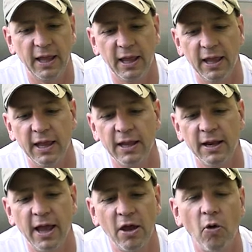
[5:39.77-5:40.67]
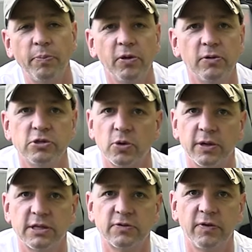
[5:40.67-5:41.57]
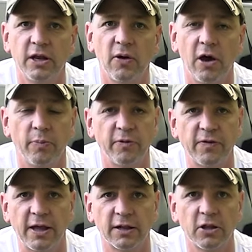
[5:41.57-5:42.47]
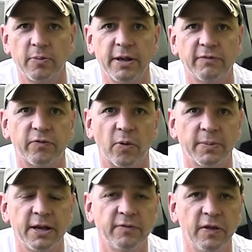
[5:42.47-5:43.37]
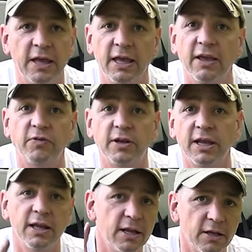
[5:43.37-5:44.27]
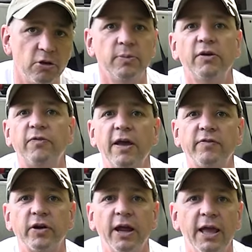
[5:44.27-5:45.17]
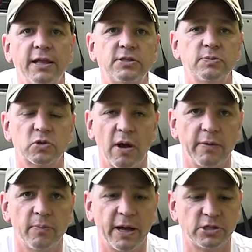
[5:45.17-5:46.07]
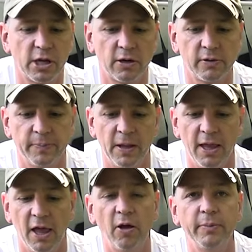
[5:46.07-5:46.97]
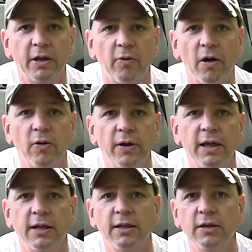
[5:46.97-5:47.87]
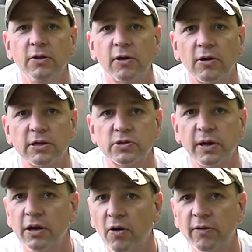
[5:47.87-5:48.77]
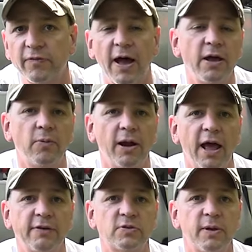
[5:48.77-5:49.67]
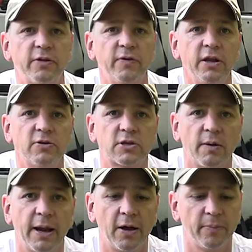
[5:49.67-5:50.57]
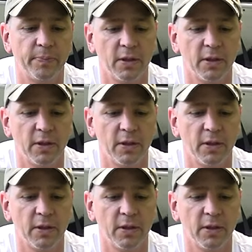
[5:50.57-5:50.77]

And I hope you enjoyed this video. I hope you found it a little bit informative. If you did, do me a favor and subscribe to my channel. Help me grow, and you can also get notified when I have some other videos coming out.